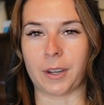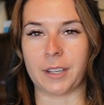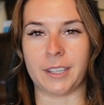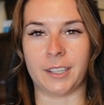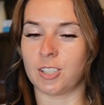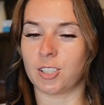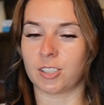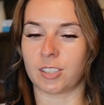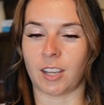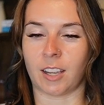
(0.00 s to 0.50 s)
and
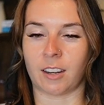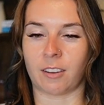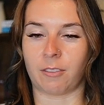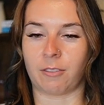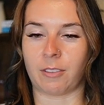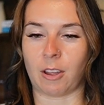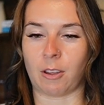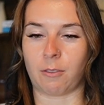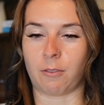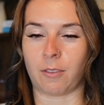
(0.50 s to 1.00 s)
he just kind of
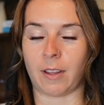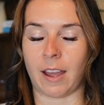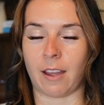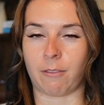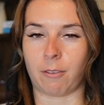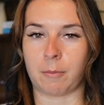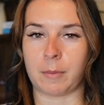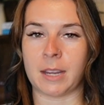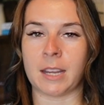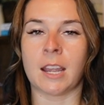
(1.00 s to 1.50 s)
fell
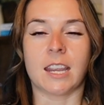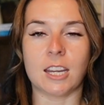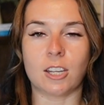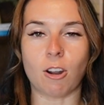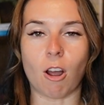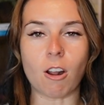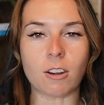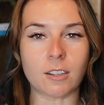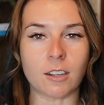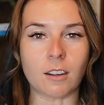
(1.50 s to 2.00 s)
flat for me. He
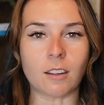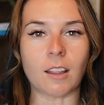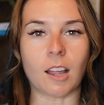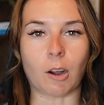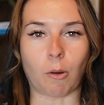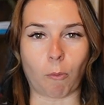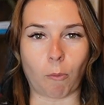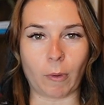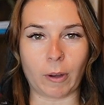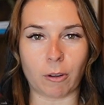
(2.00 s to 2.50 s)
talked in a
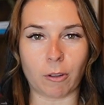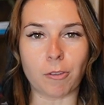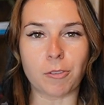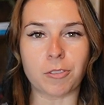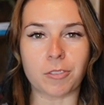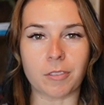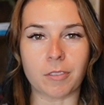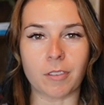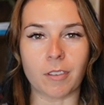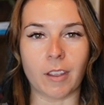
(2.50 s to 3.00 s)
lot of
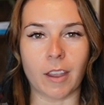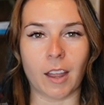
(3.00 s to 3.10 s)
riddles.